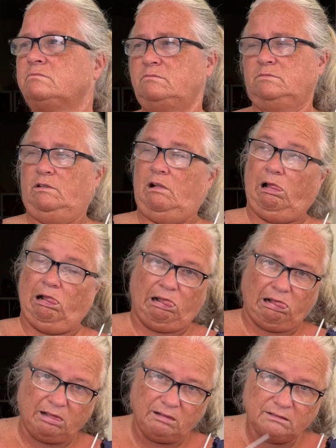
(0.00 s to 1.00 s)

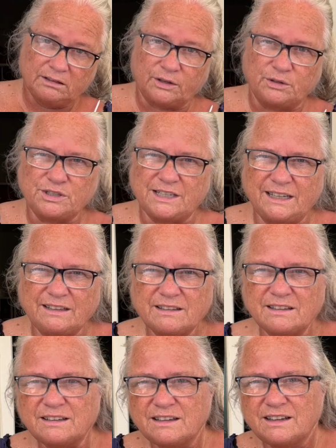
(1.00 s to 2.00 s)
Whoa, could you see it?
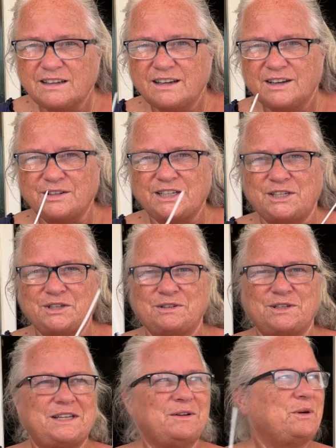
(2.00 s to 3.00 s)

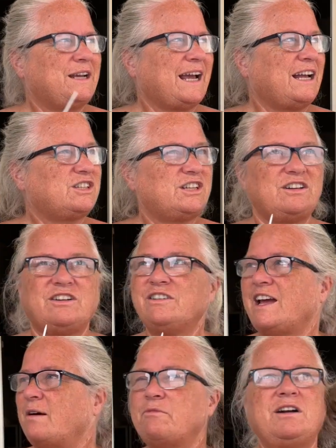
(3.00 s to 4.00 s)
Did we catch it on
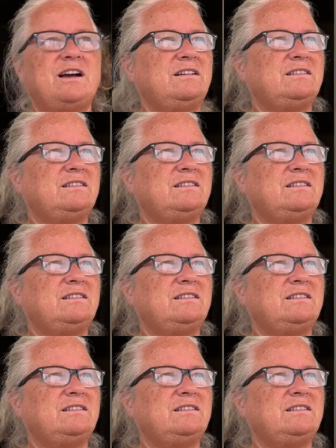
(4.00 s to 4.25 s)
camera?